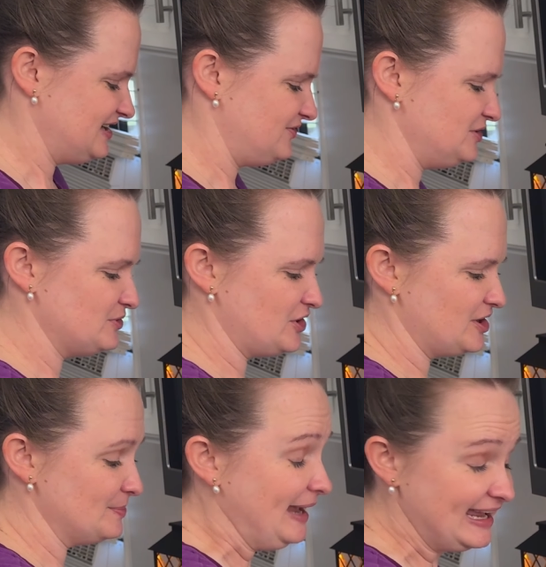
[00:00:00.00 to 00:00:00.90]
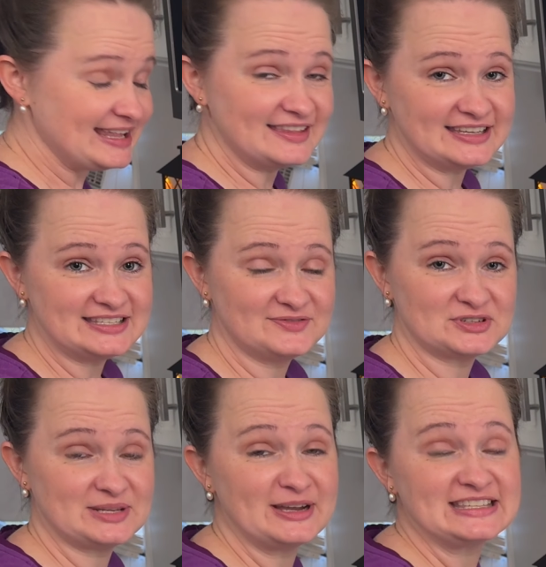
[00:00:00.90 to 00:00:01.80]
if you are making this
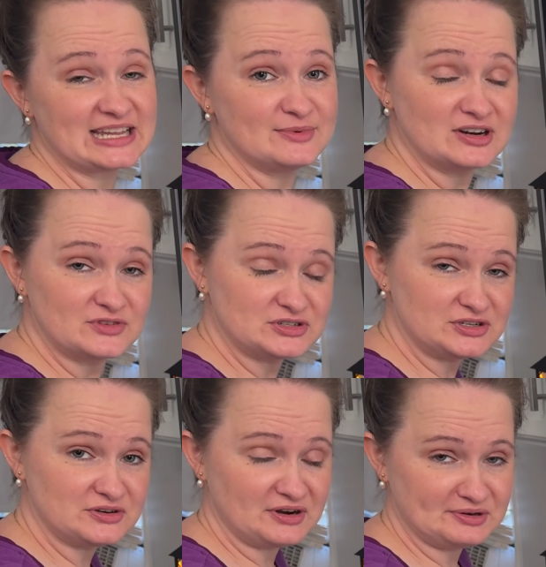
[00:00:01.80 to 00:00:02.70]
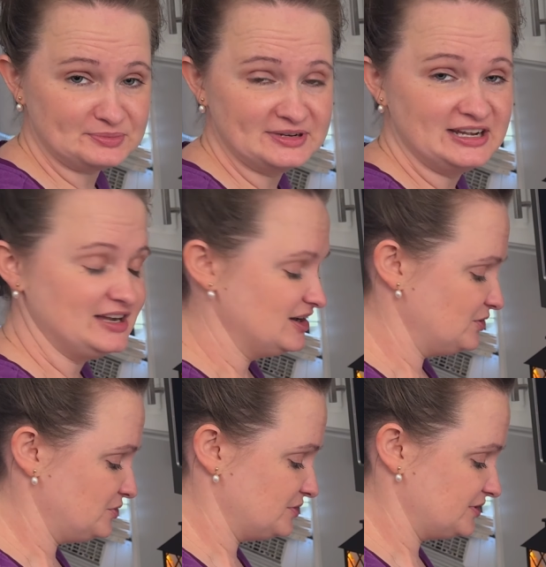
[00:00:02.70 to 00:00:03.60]
for somebody that's coming over to your home
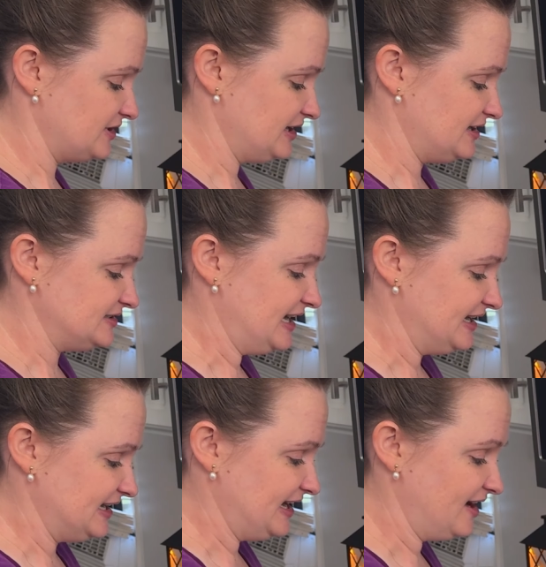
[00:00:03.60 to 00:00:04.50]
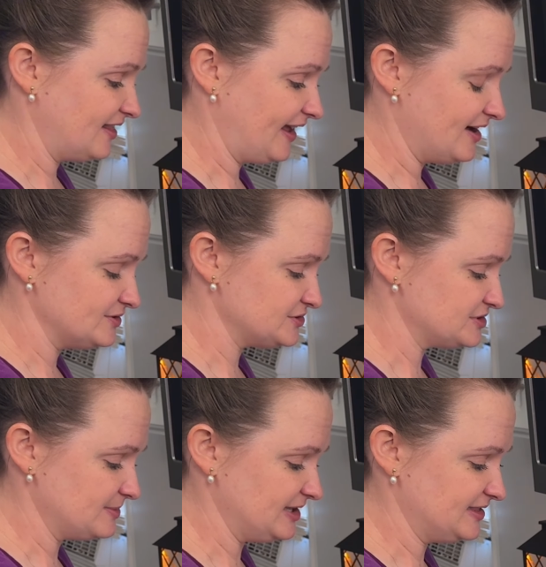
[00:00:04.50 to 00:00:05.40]
or taking it out of the house
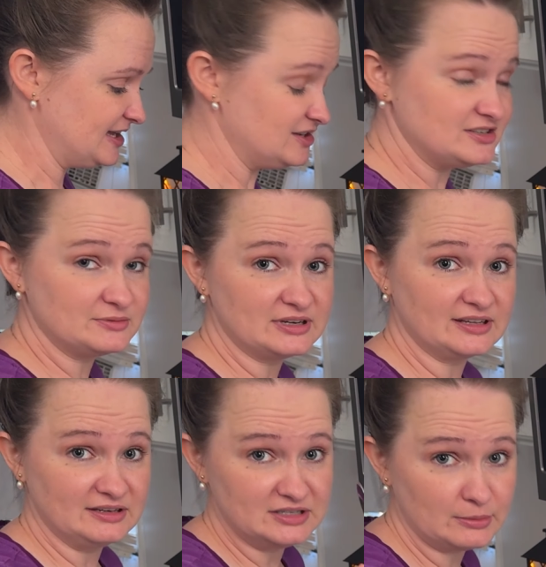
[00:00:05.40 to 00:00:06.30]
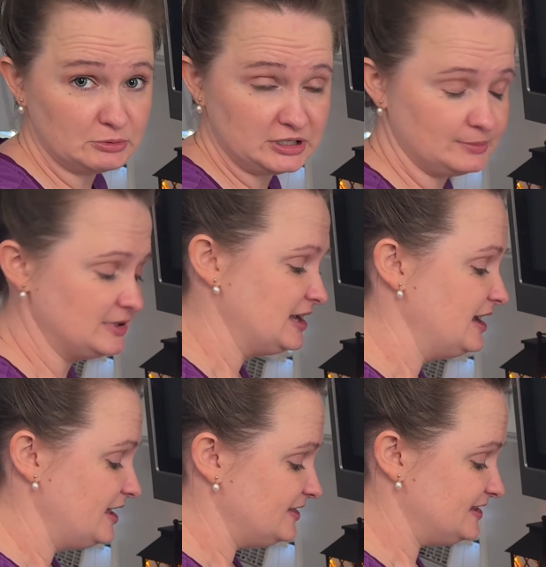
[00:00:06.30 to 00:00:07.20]
or something like that, you don't want to double dip.
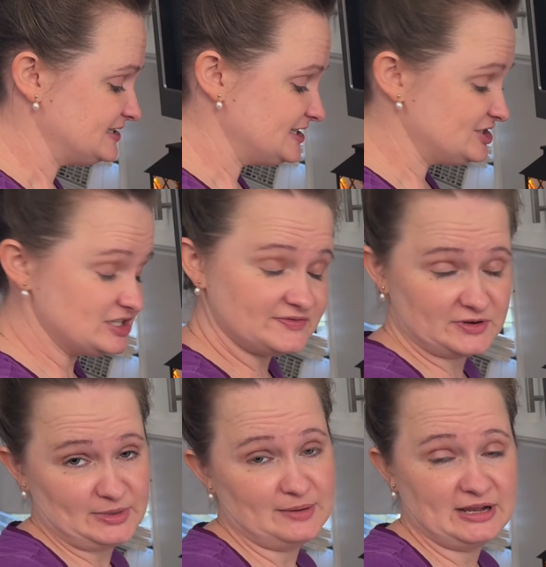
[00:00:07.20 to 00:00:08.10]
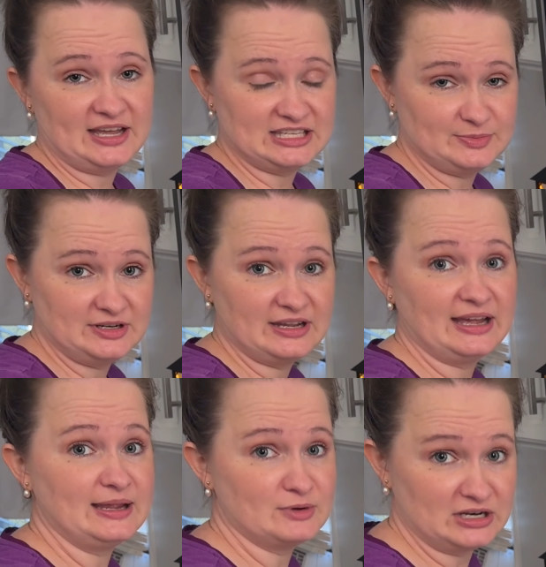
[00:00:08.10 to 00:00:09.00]
This is just for me and my husband.
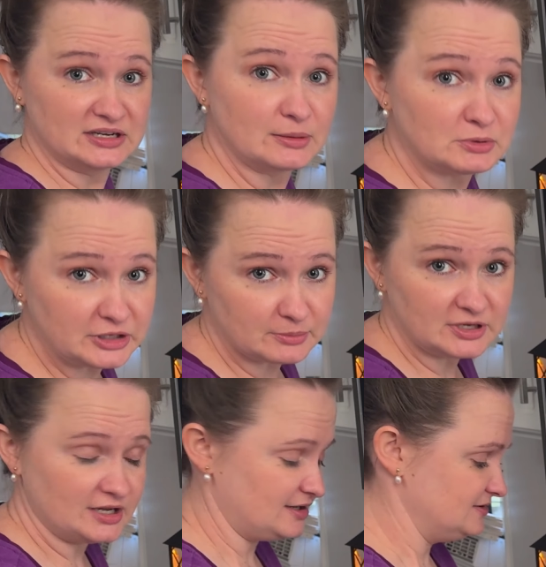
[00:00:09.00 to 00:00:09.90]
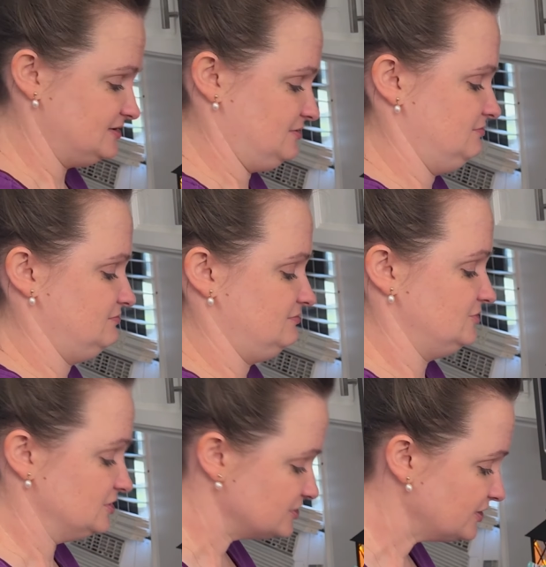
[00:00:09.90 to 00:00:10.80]
I am going to double dip today. So
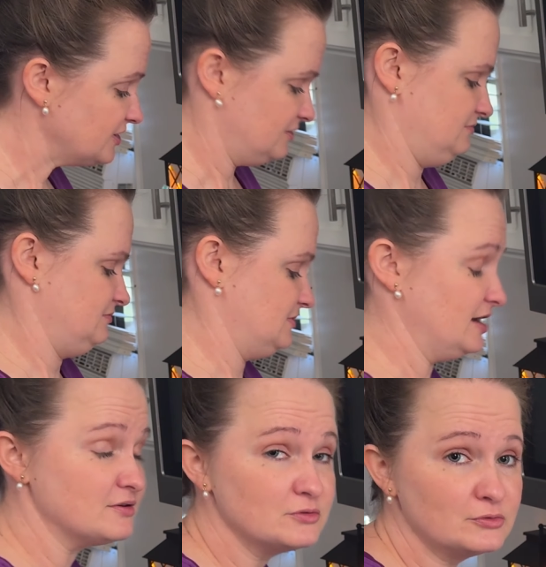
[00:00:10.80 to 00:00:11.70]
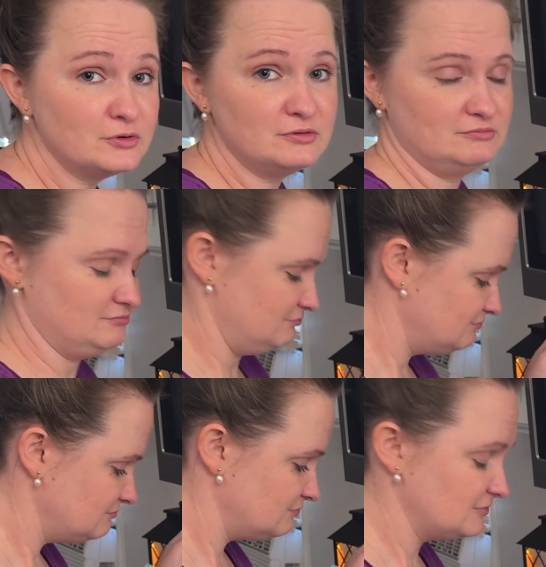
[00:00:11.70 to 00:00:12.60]
just so you know, I know the rule.
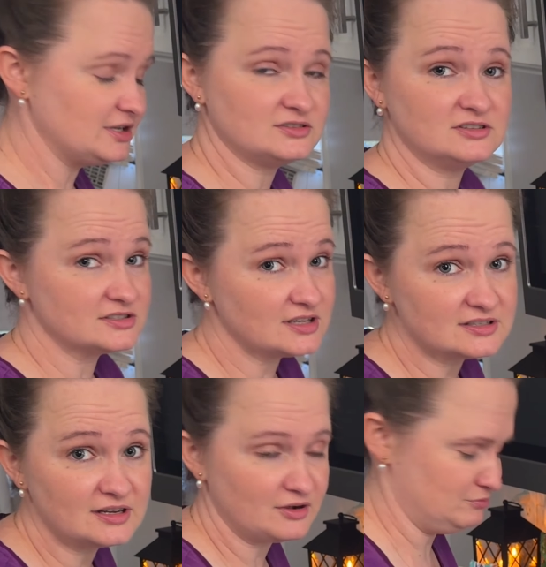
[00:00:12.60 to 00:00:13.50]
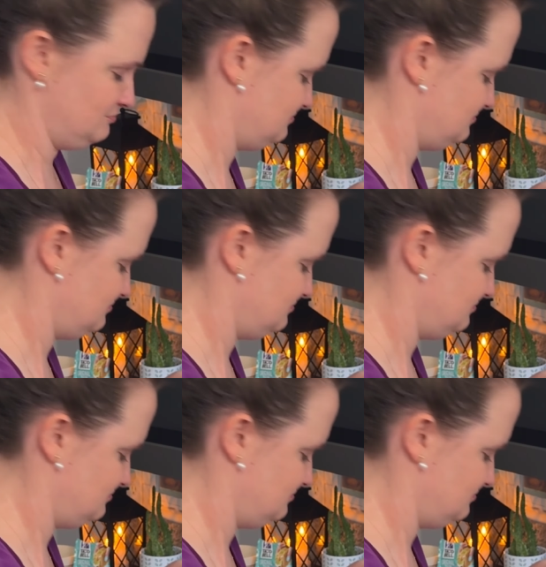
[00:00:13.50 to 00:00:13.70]
It's just us at